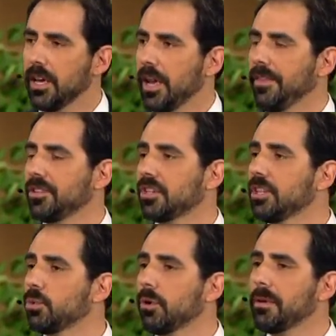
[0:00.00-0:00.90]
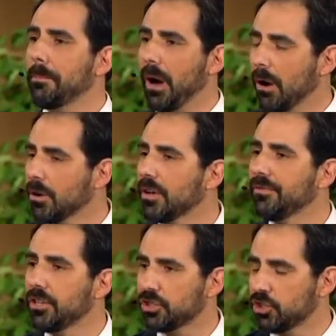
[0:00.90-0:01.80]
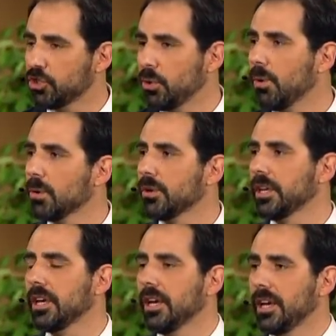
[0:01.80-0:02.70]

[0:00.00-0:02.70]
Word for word: and these kids want to be part of the story.